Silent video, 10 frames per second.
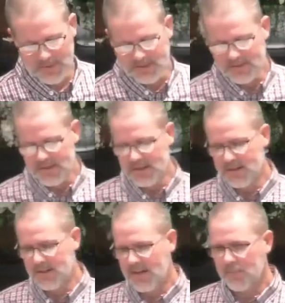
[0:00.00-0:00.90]
and
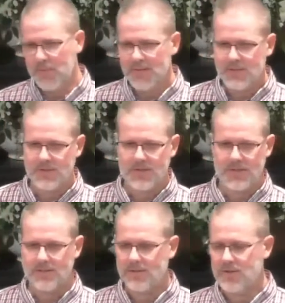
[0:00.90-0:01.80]
then I mentioned
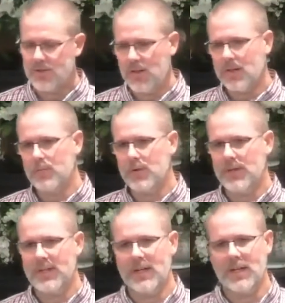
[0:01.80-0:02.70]
it to John
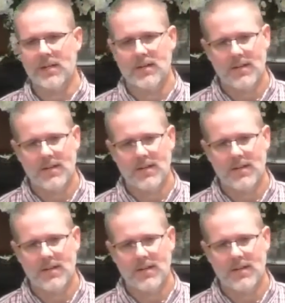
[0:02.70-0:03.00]
one day,